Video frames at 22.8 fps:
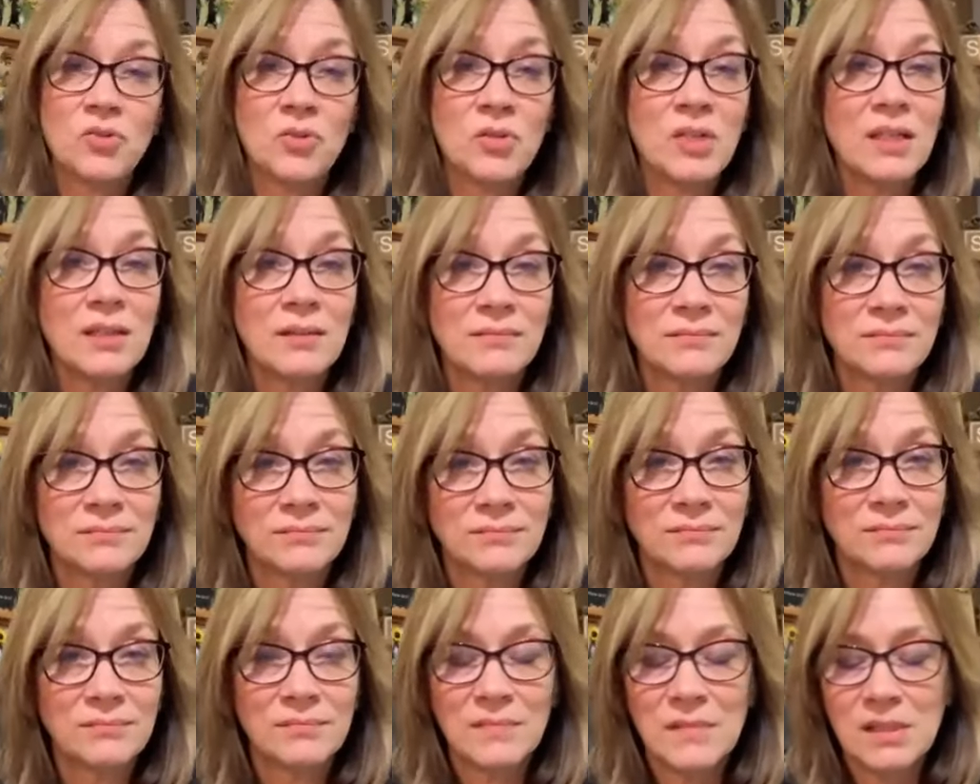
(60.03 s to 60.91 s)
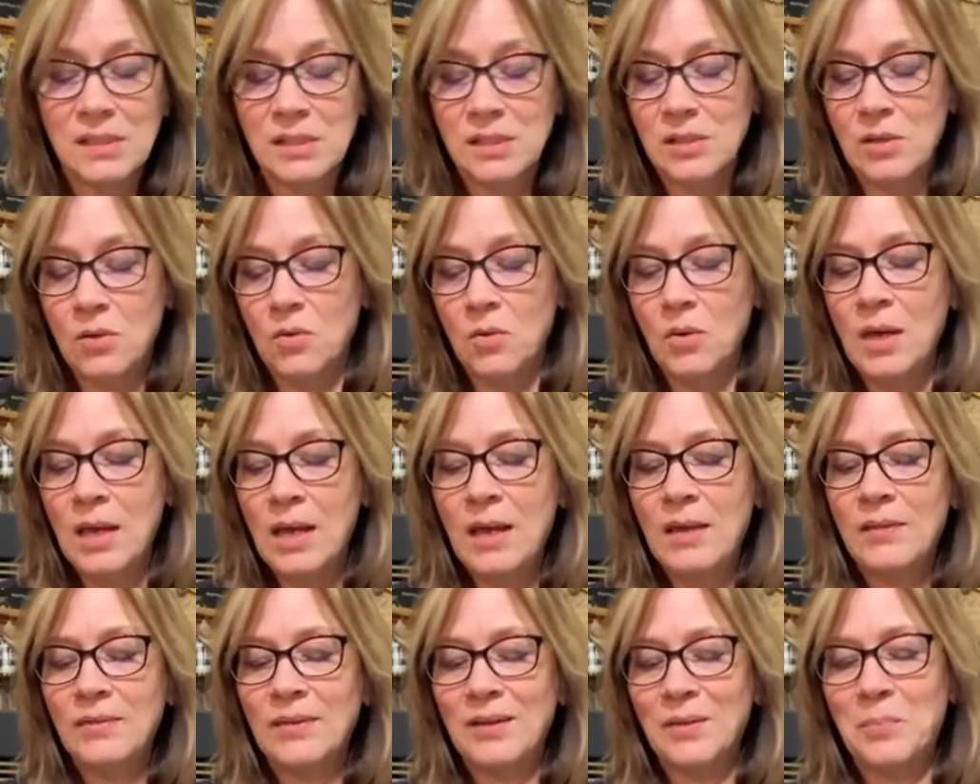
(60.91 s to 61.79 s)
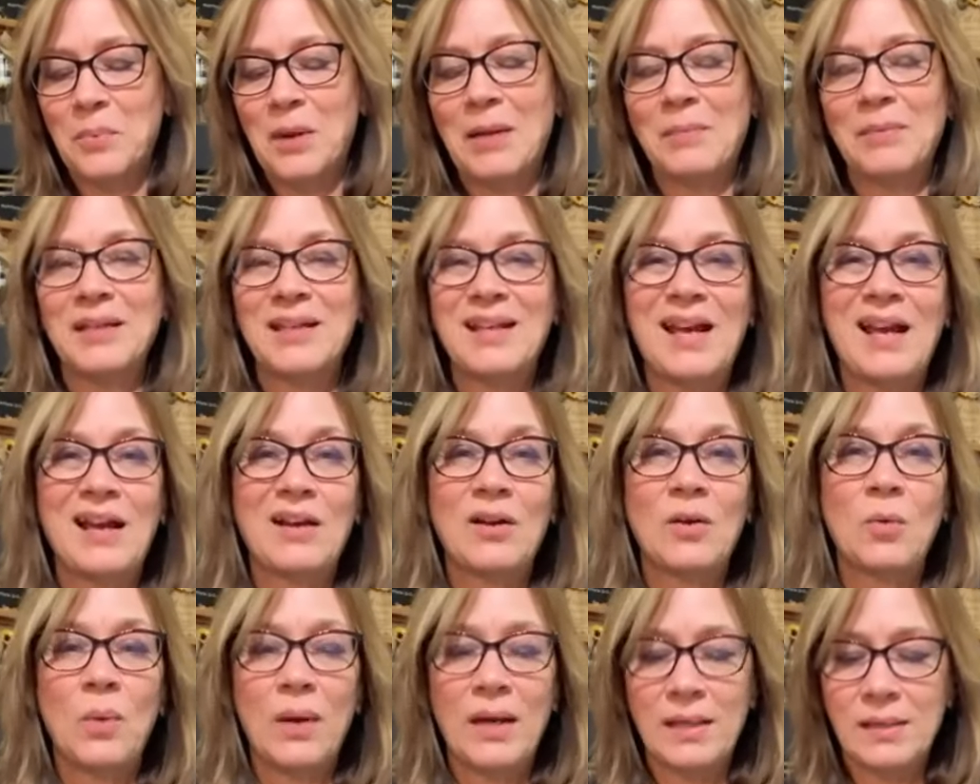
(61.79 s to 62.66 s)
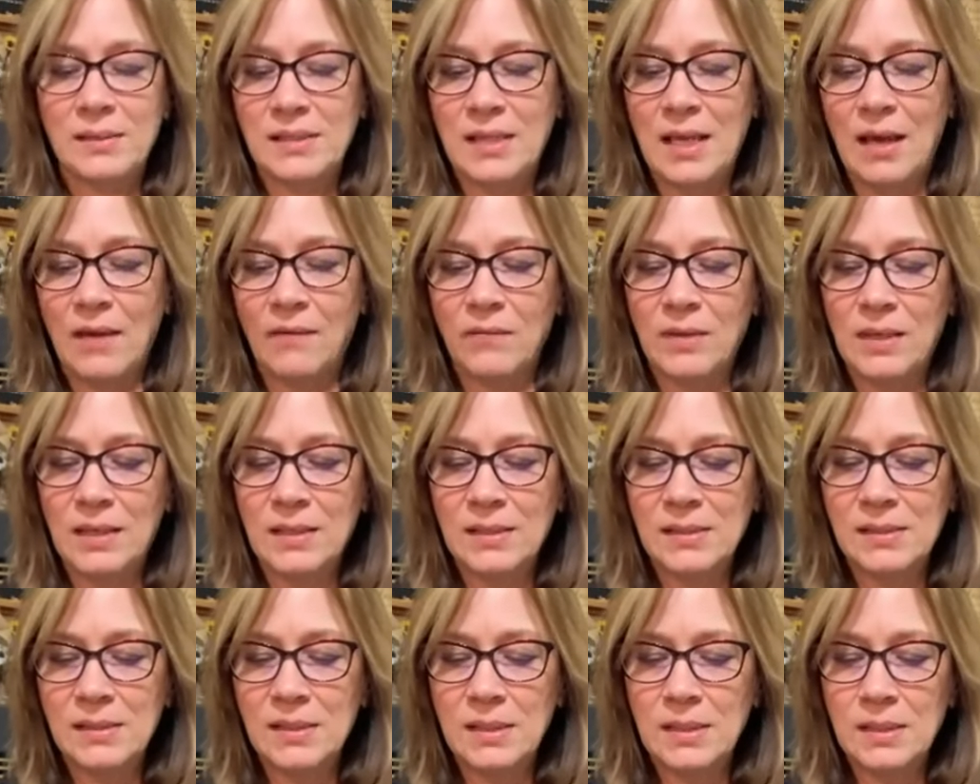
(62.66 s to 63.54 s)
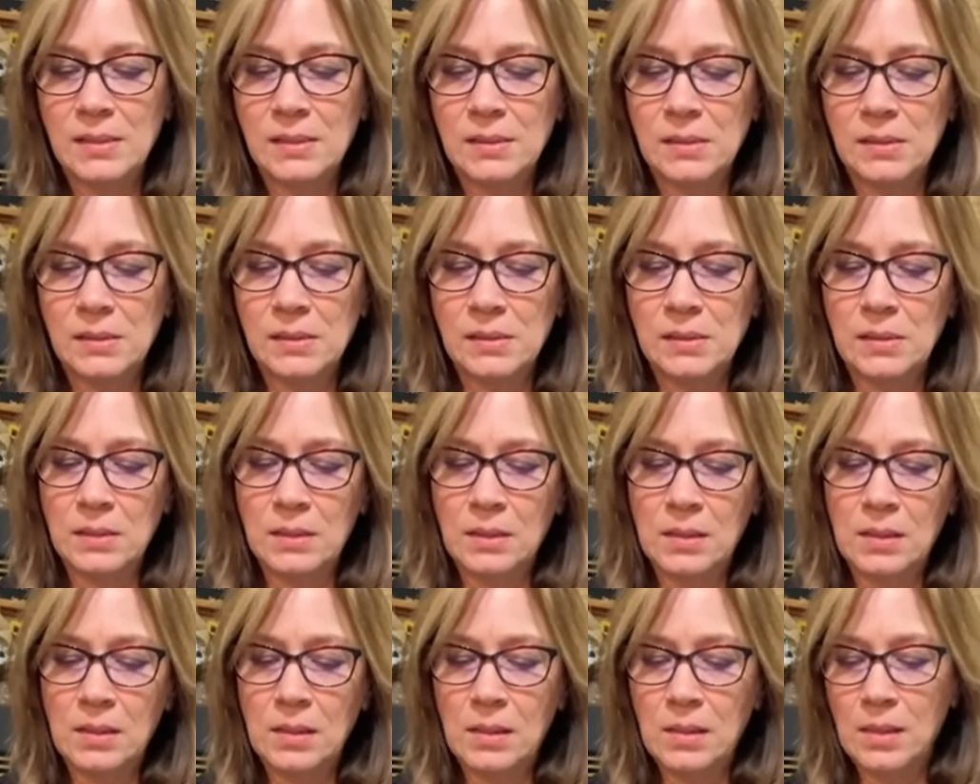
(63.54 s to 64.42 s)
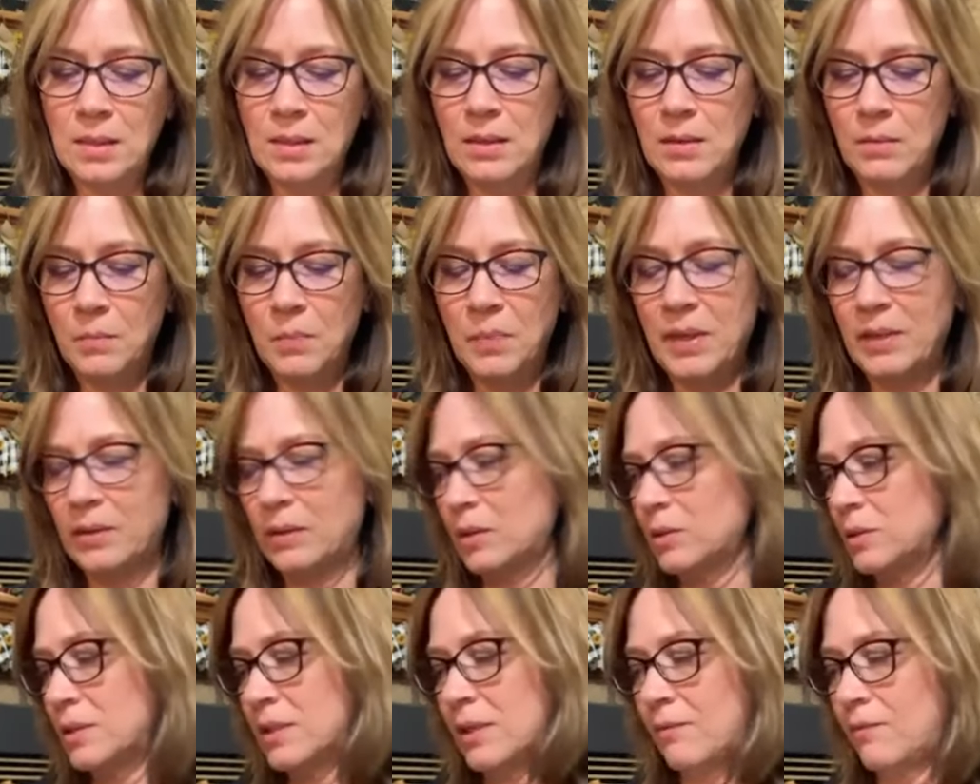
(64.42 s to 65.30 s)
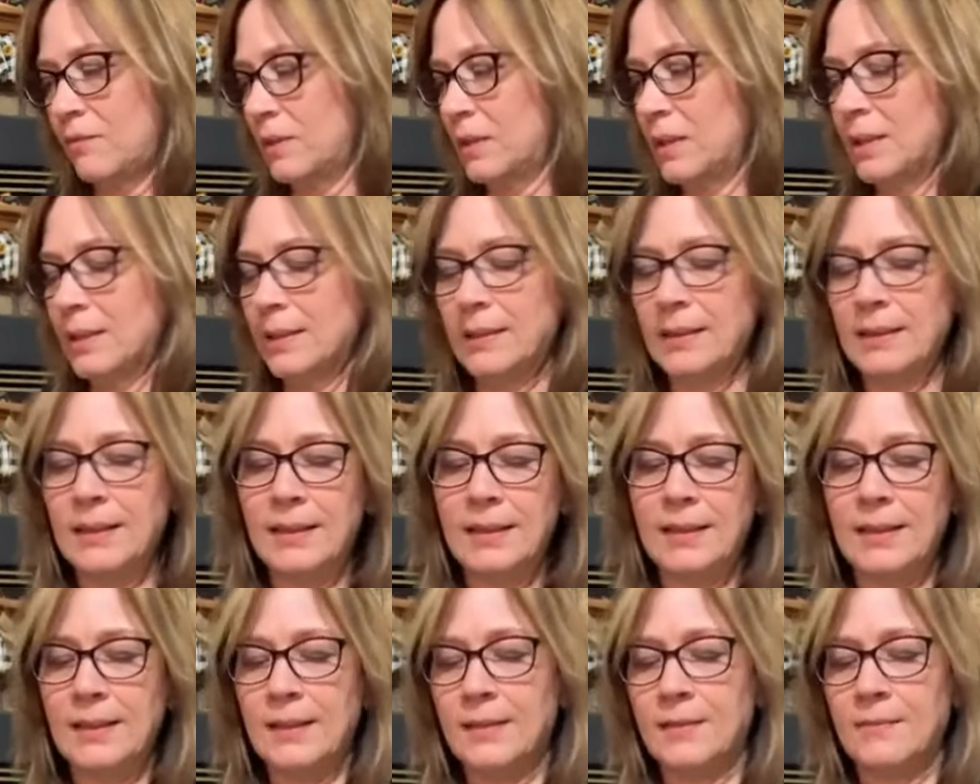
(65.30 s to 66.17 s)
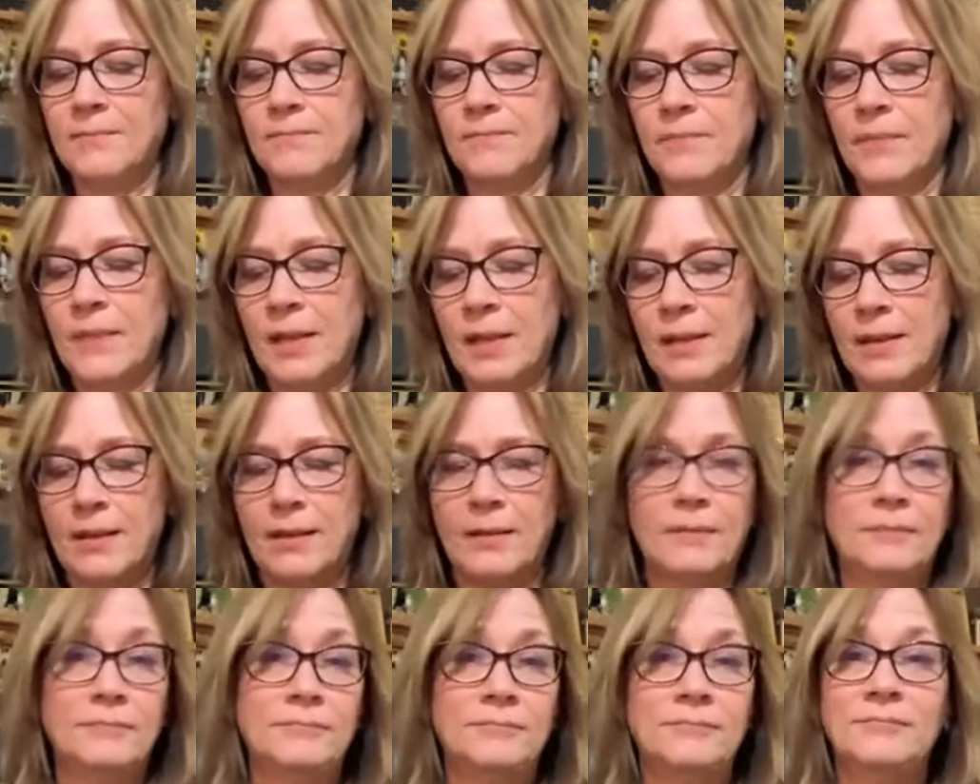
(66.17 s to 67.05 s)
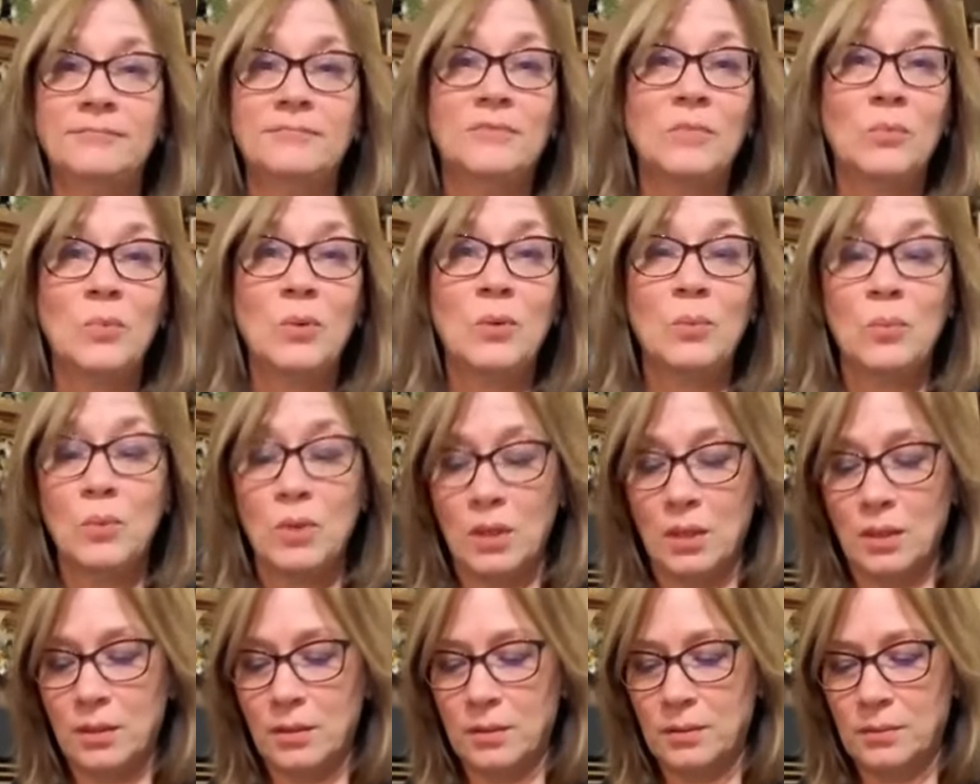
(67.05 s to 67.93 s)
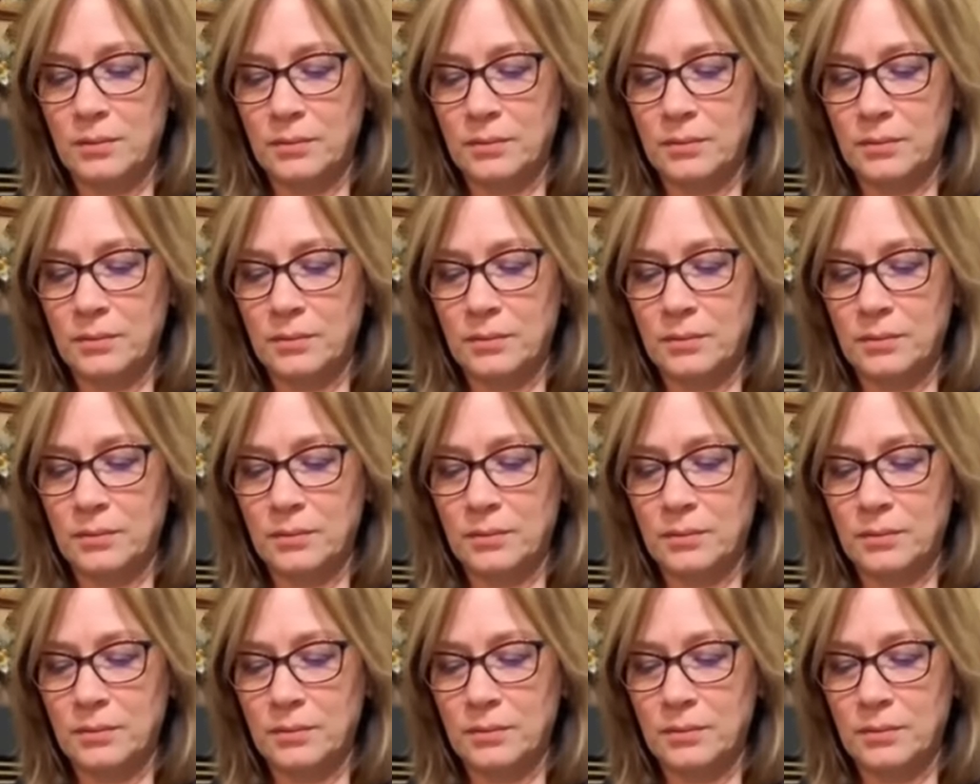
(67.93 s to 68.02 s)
Tree. So they're probably not quite as heavy as this, but they're definitely um, work.